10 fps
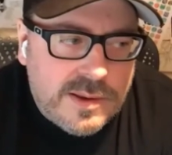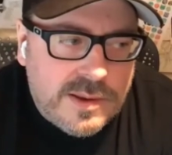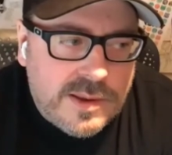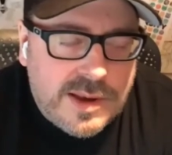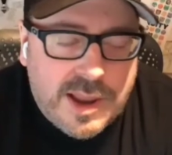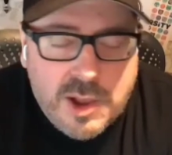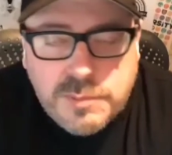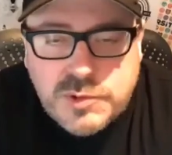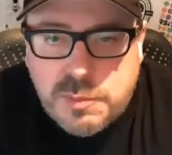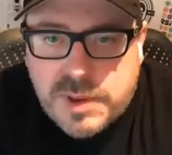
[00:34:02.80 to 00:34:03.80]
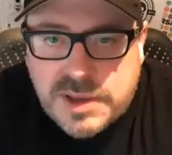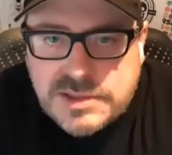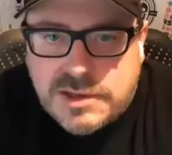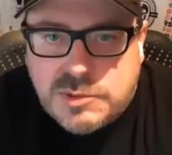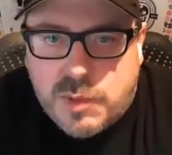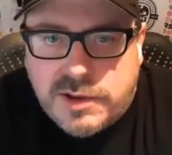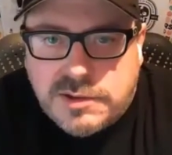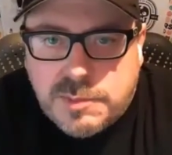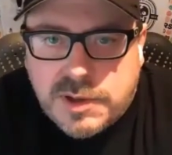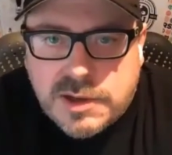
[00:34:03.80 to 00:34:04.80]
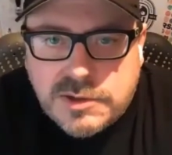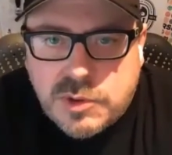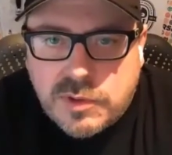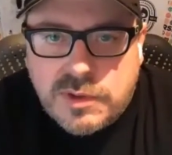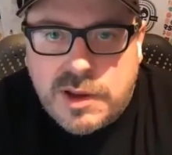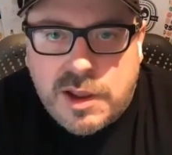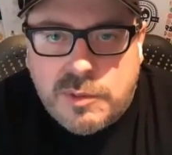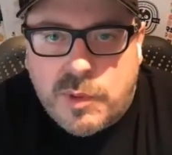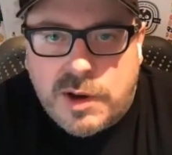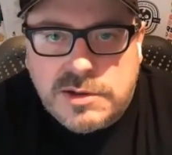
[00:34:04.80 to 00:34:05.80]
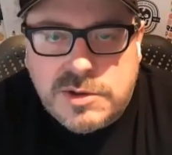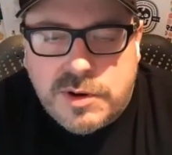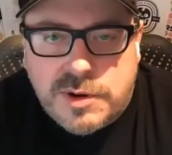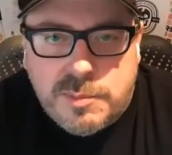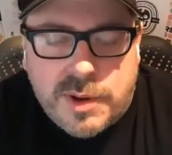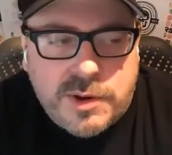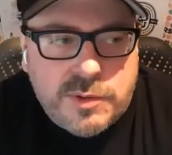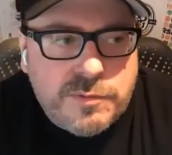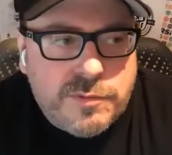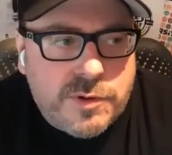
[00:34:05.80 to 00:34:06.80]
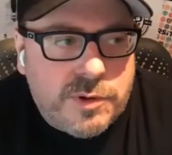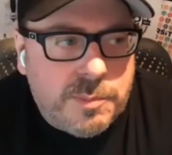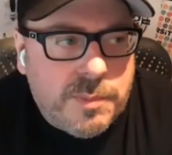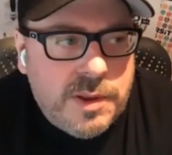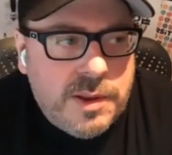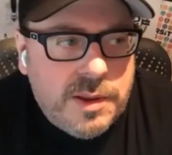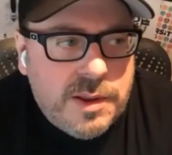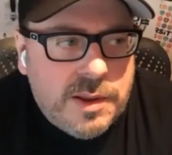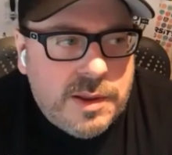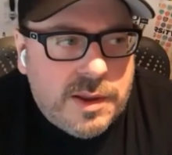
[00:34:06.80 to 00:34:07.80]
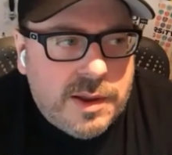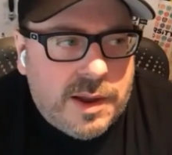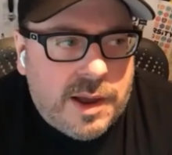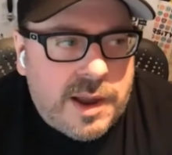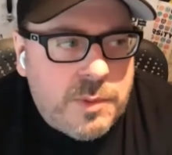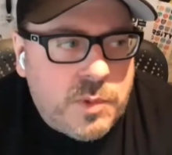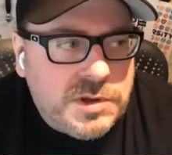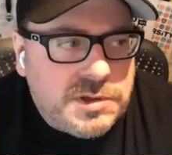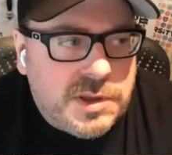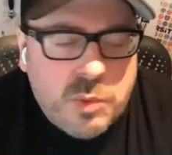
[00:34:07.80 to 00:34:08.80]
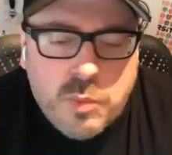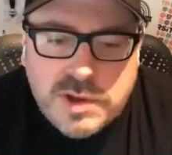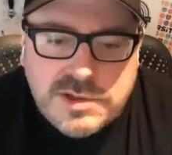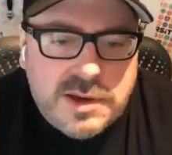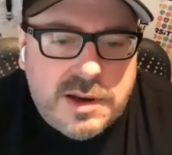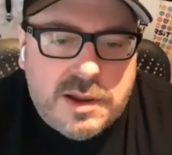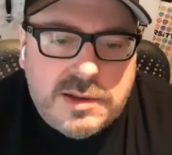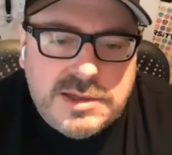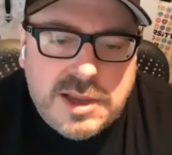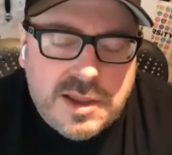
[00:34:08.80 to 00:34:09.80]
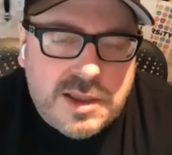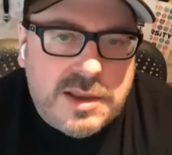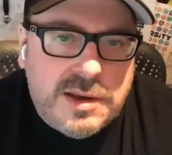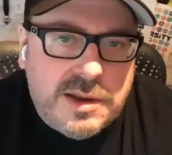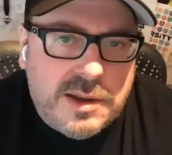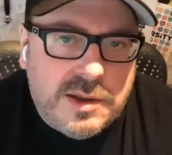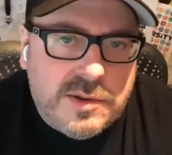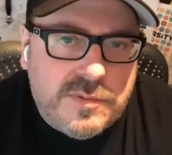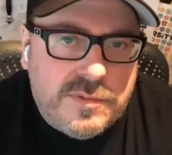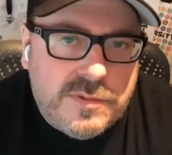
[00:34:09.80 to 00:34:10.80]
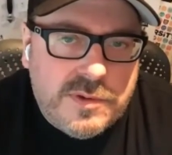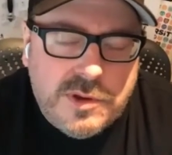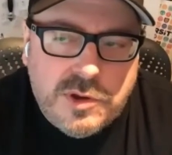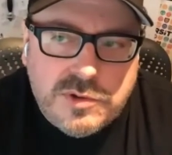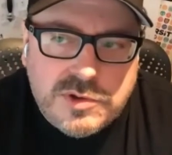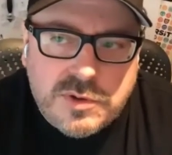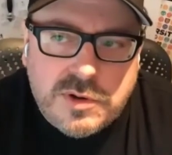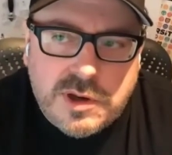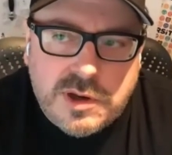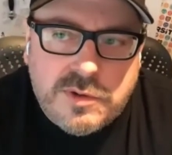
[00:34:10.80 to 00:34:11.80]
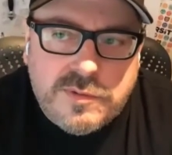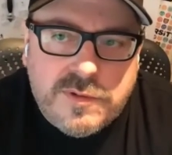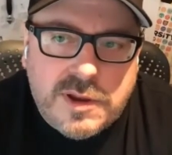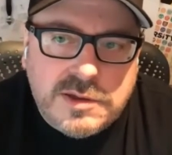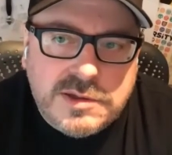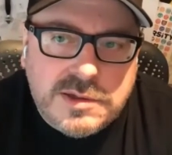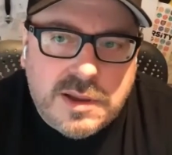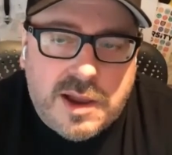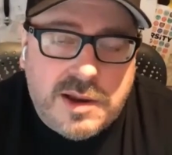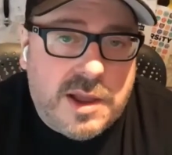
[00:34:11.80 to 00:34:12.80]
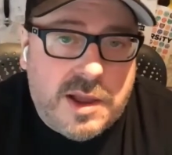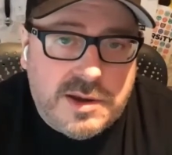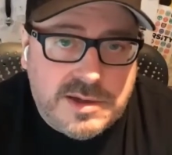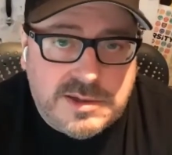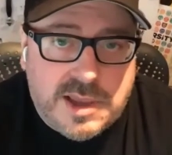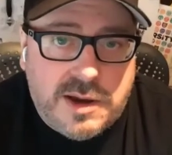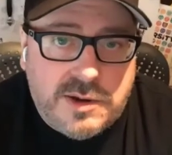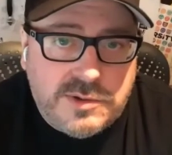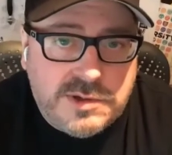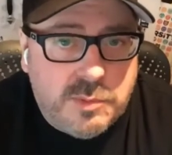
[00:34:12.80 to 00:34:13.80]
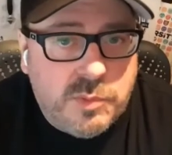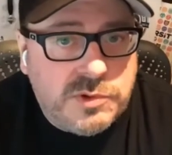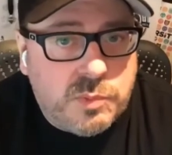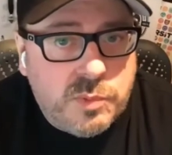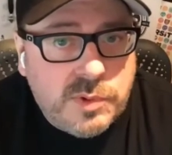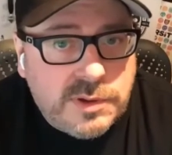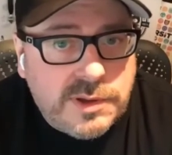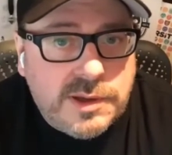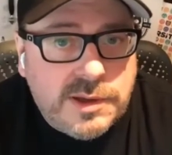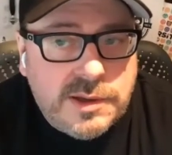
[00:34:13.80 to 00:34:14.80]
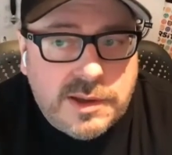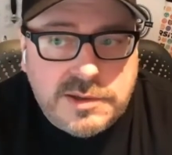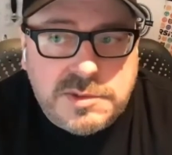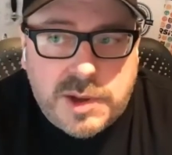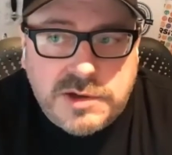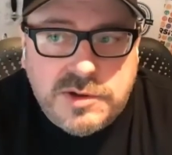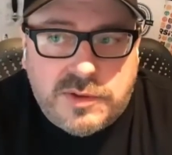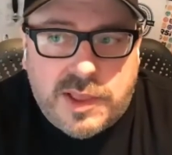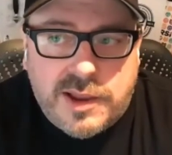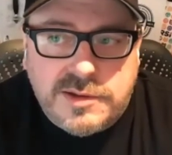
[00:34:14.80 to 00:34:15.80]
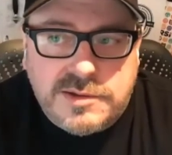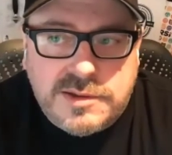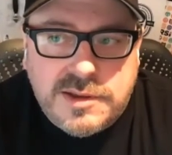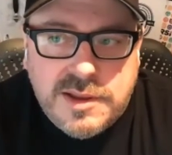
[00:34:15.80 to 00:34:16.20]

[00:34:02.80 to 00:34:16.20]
it helps you business wise, because early on when I started my own firm, there wasn't a ton of user interface icon designers. It was really a specialized